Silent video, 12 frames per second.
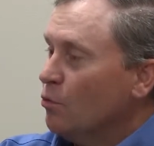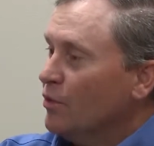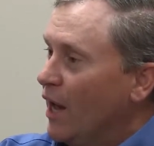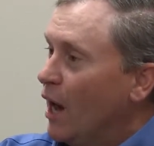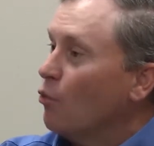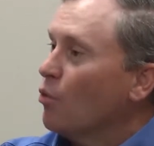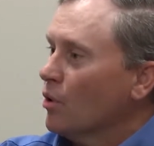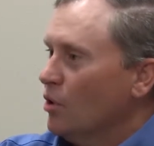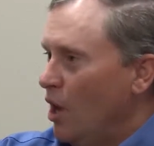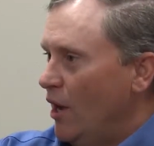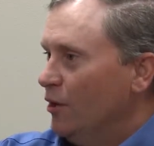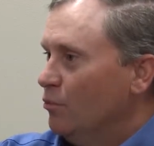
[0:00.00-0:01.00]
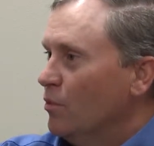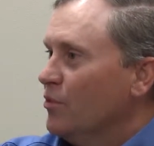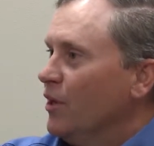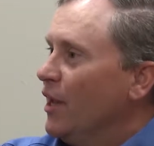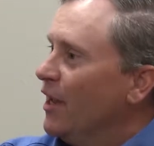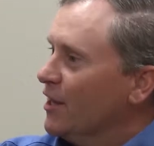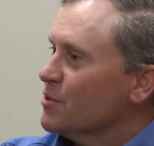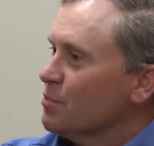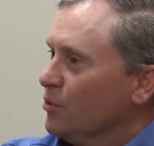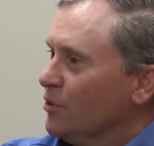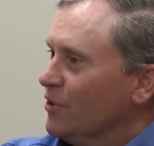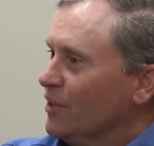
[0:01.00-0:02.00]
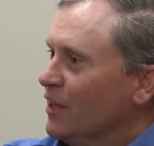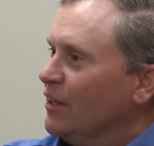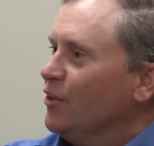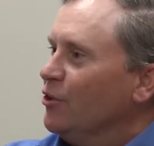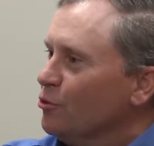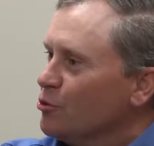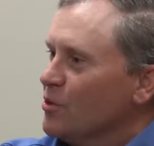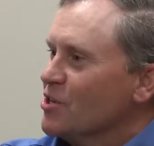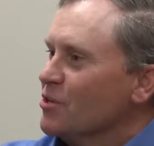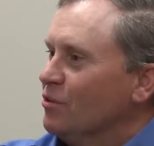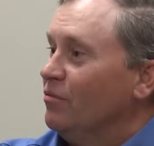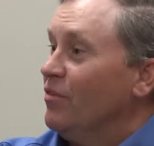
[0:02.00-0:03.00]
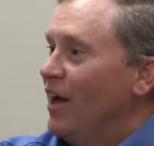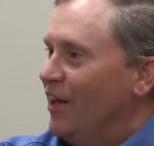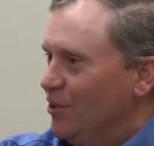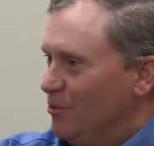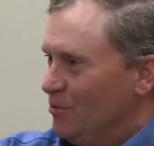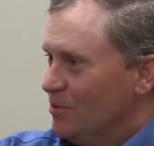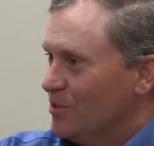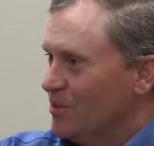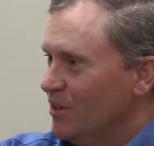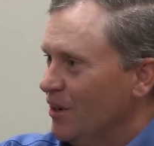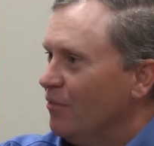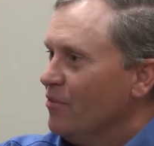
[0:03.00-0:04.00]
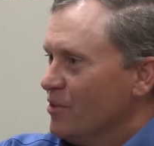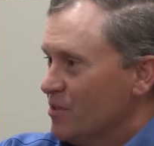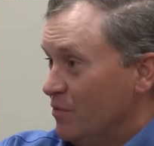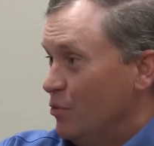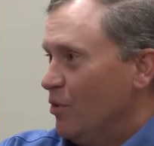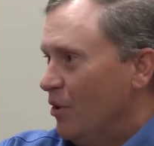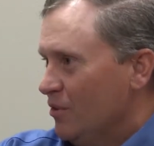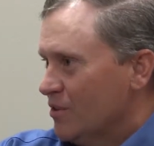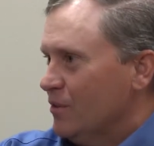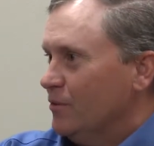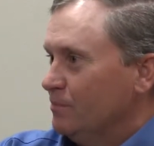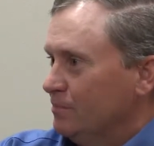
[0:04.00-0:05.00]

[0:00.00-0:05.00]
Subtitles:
Now we're aligned with an expert in the nutritional values of this food also.